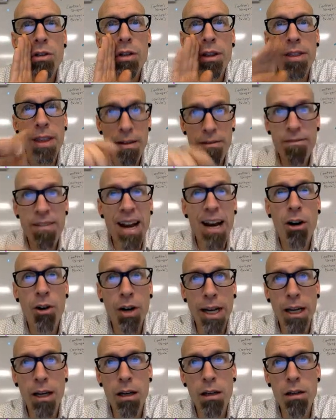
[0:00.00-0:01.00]
They
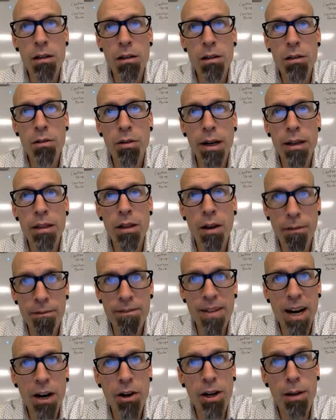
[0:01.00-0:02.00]
vary, right? They're
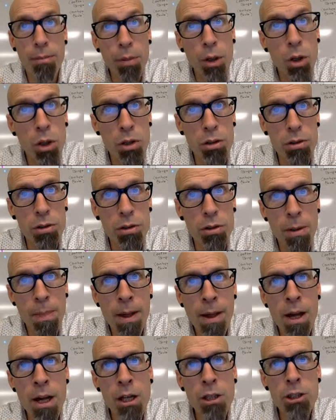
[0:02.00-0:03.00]
variables.
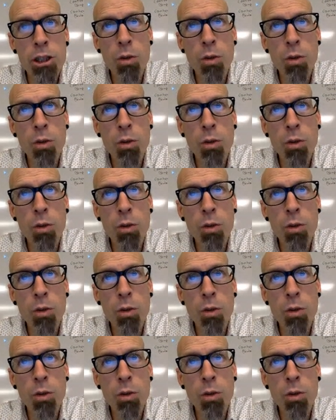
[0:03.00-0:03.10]
So